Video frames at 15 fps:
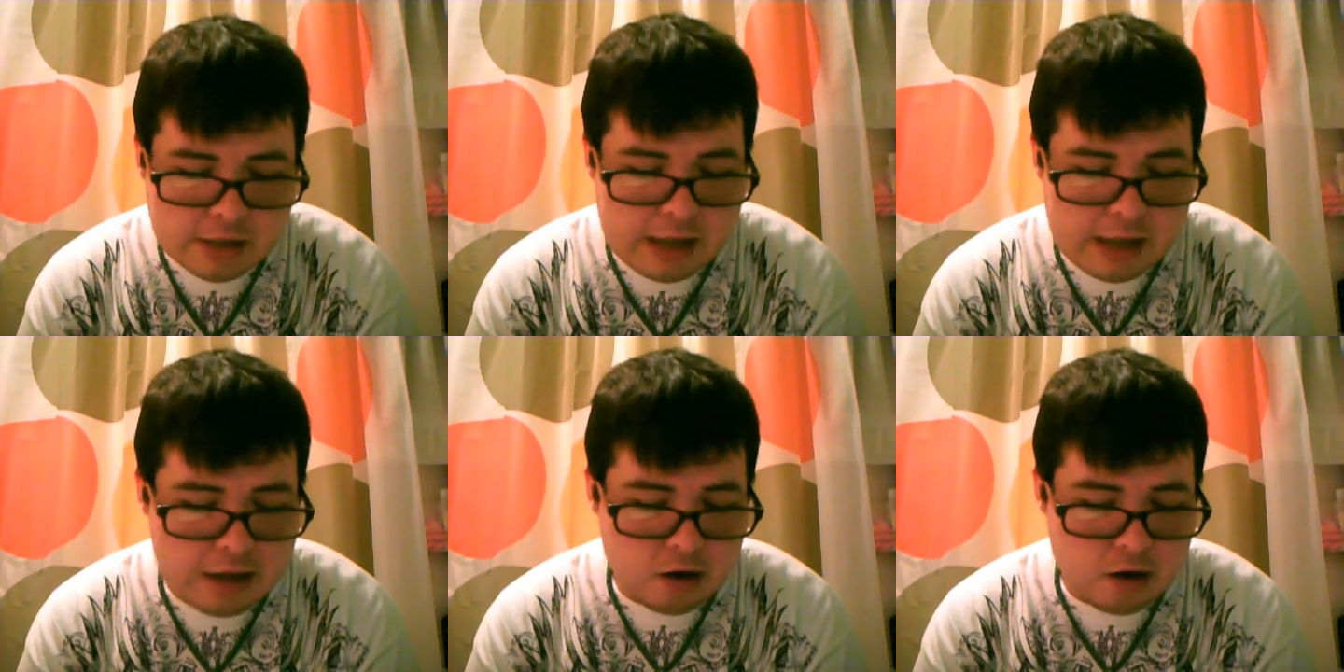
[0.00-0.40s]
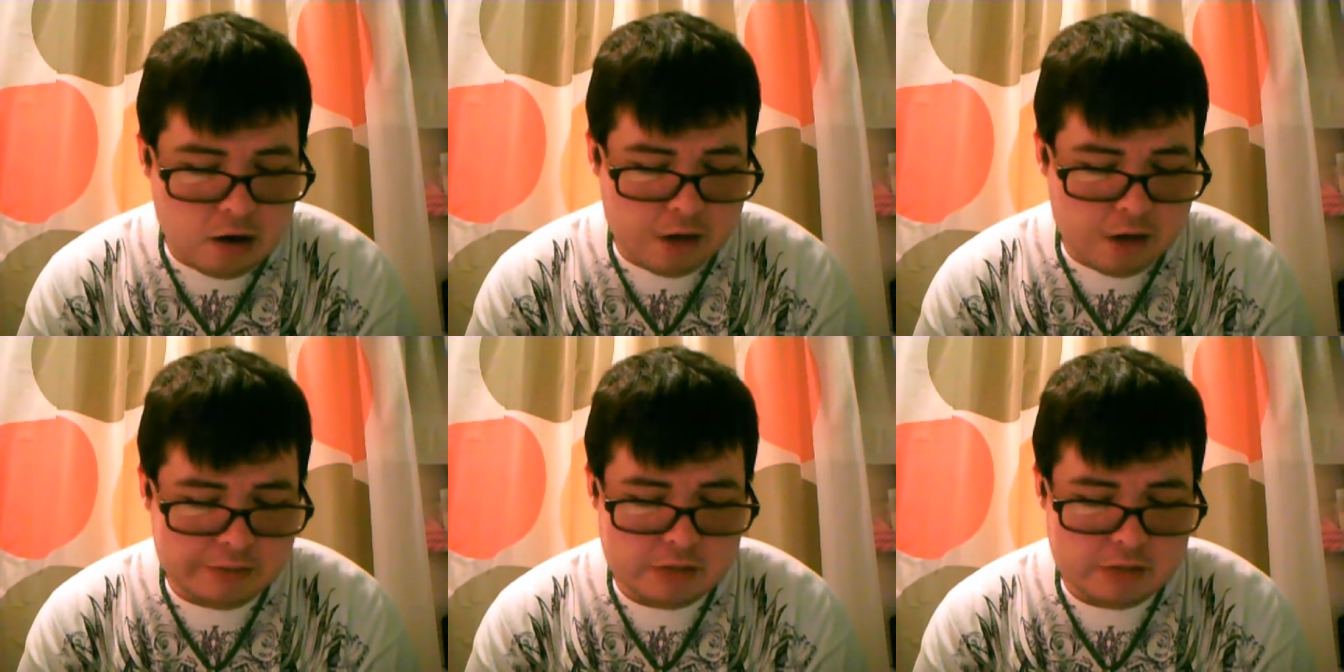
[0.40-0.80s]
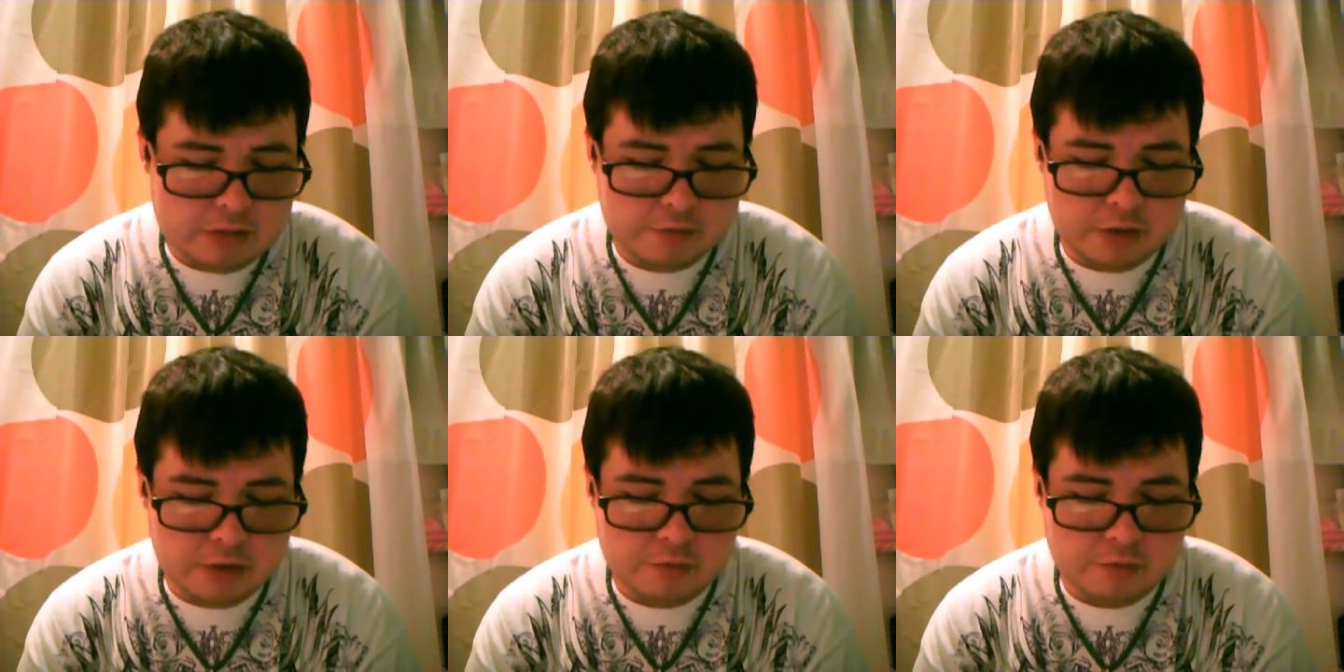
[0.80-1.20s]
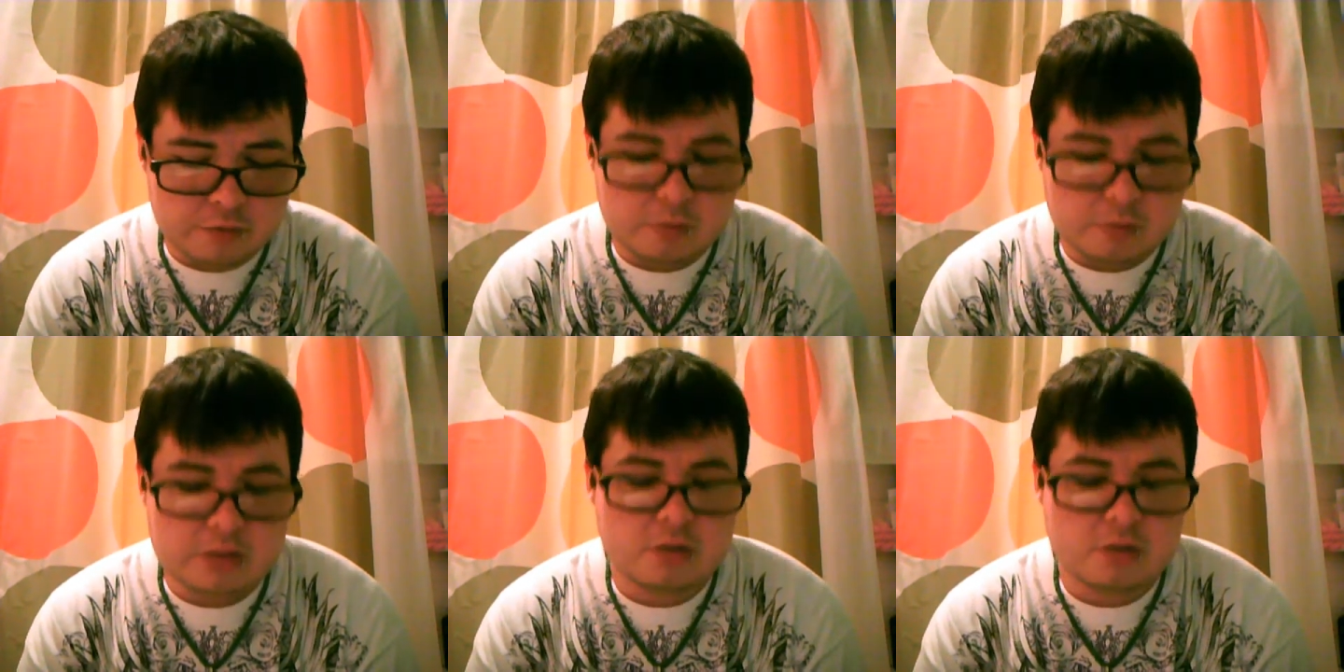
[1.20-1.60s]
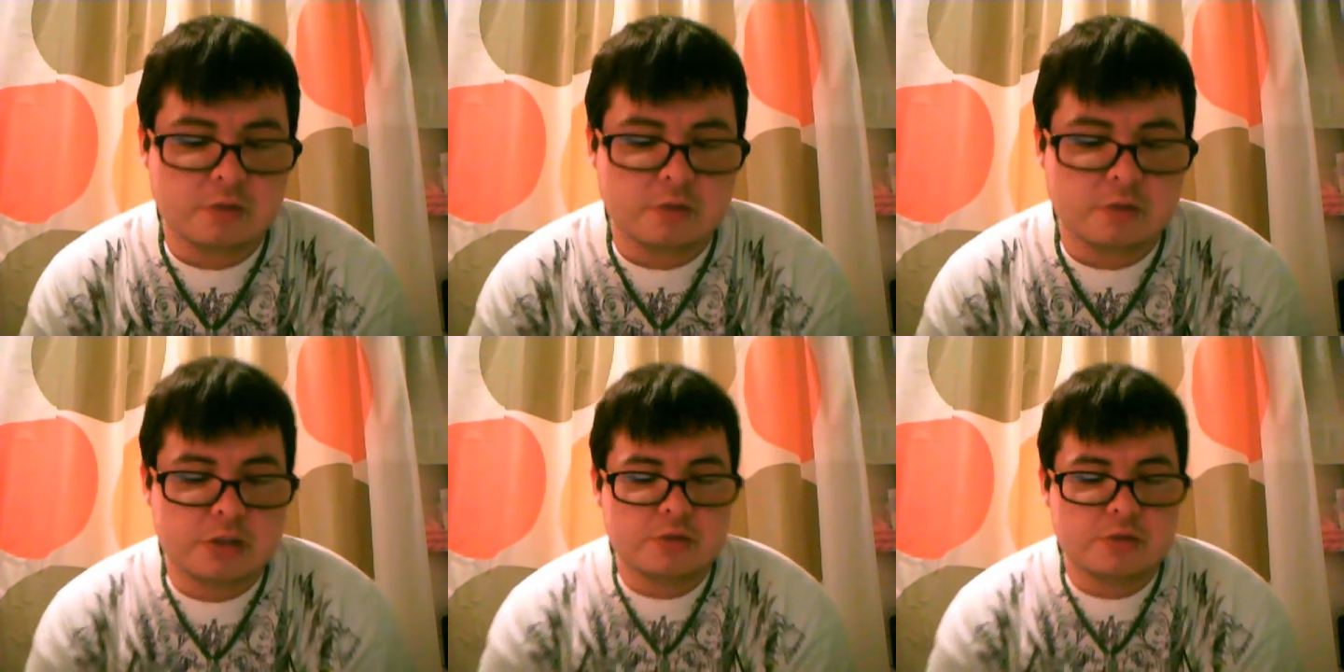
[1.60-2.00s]
and are often involved with mystical
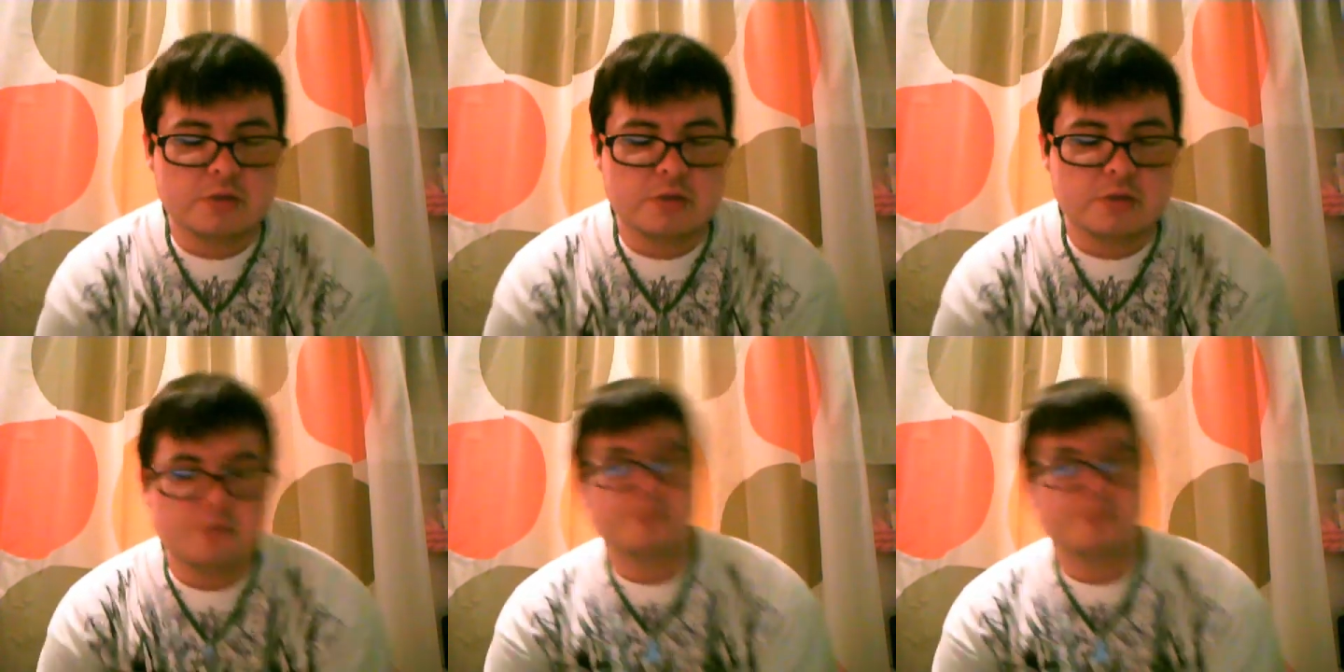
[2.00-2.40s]
rituals.